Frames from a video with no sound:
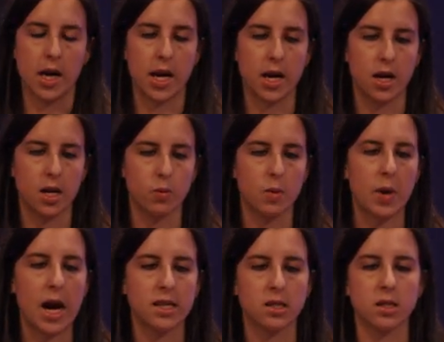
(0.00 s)
And we
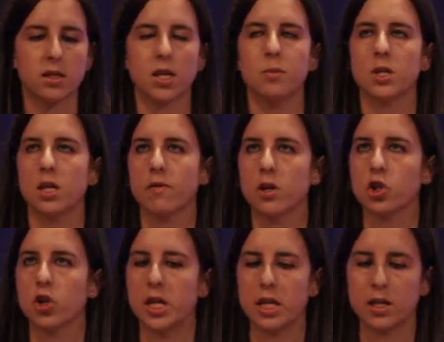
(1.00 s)
pass it a subset of our
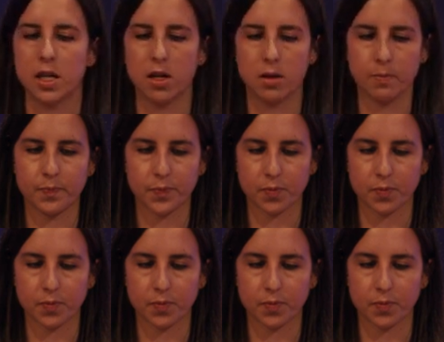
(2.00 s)
training data.